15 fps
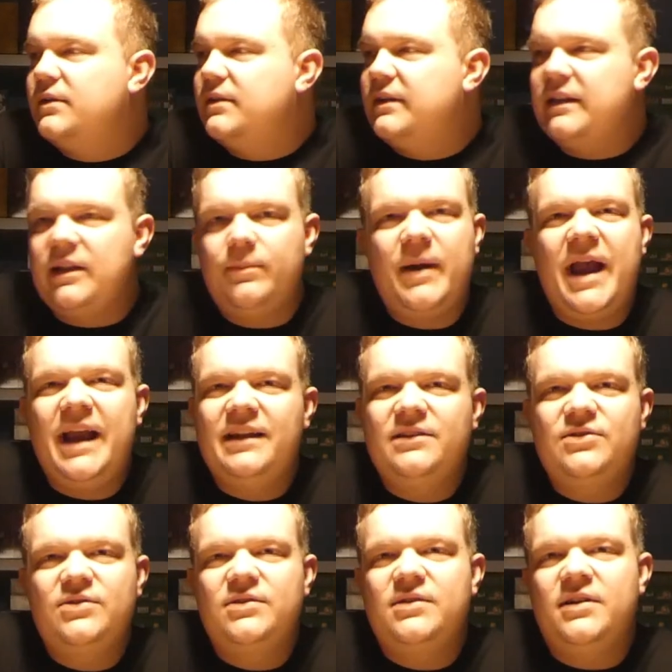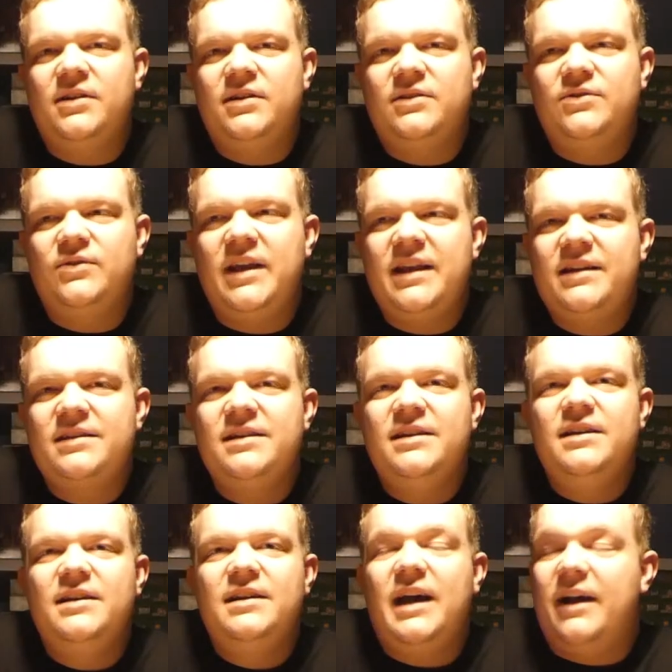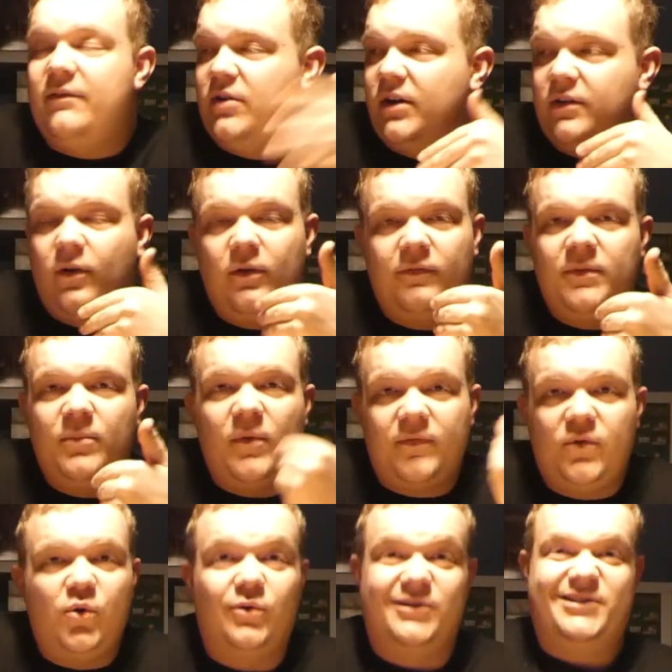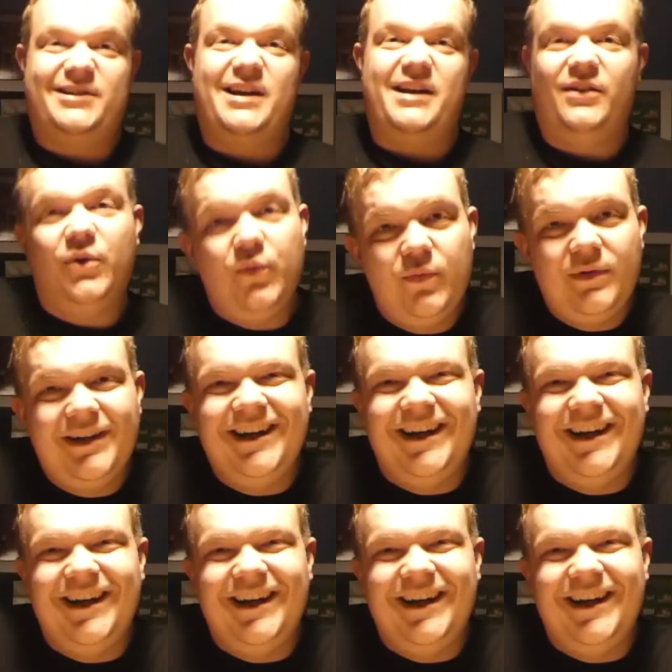Little package to get. I've got all of them, of course, I do.